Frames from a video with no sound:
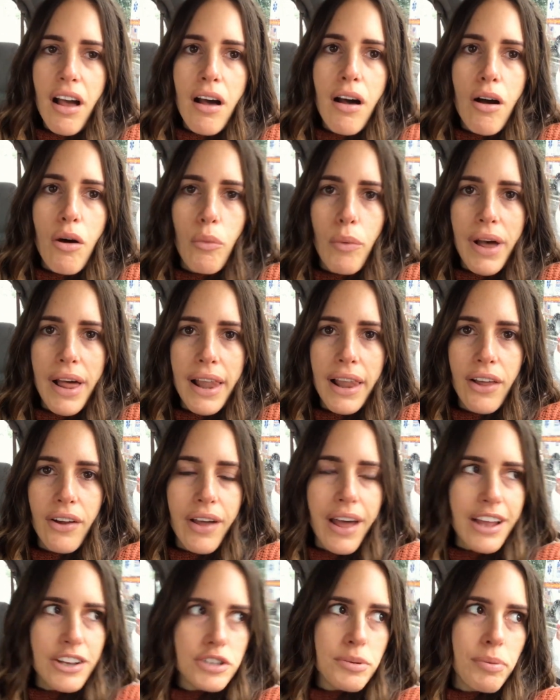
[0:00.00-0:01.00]
oh, well, I'll
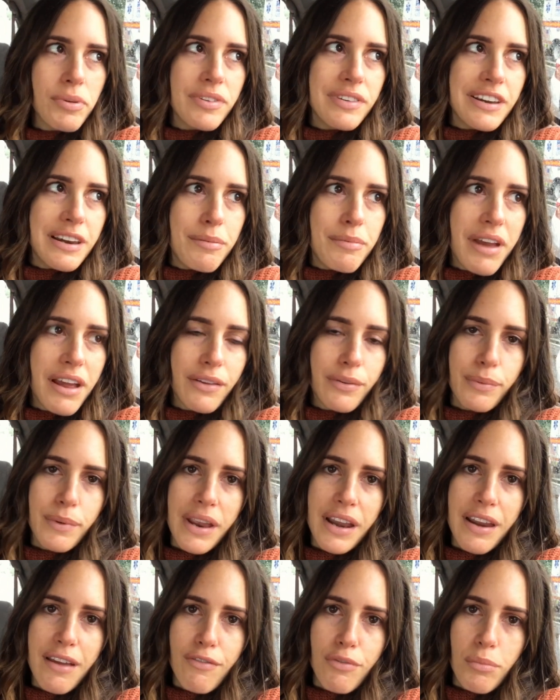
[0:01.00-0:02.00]
catch up on sleep next
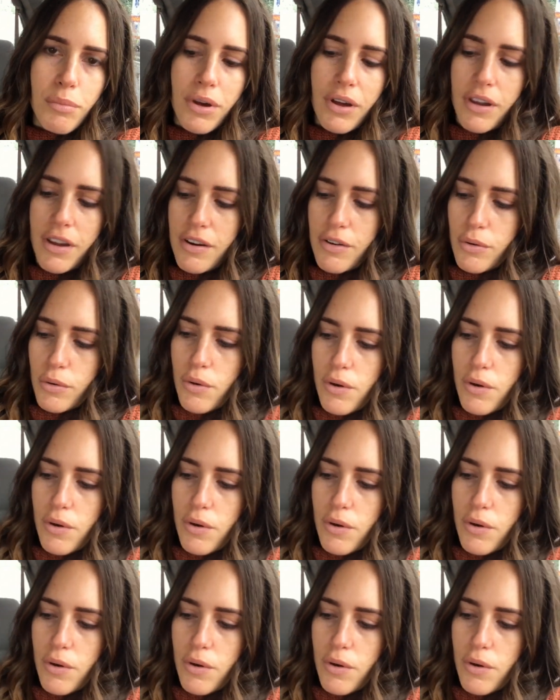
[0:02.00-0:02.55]
week, never mind.